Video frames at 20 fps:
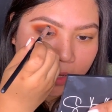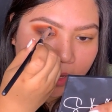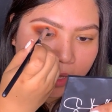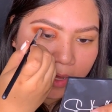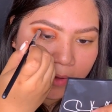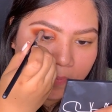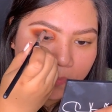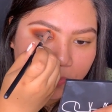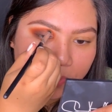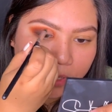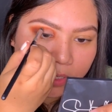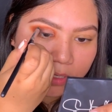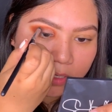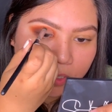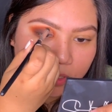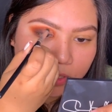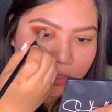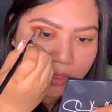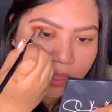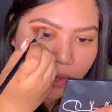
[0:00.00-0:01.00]
up the
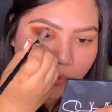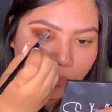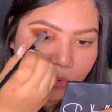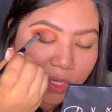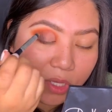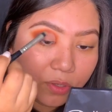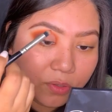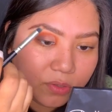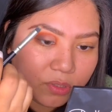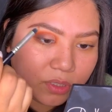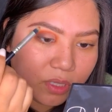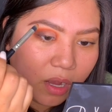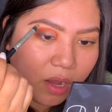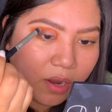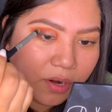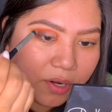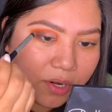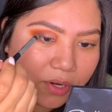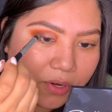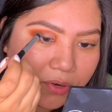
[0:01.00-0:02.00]
color that we used
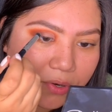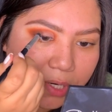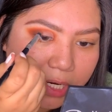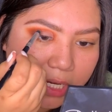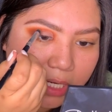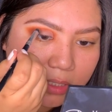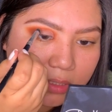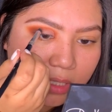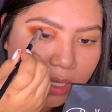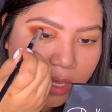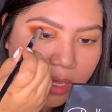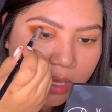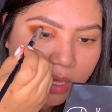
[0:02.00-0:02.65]
on our crease,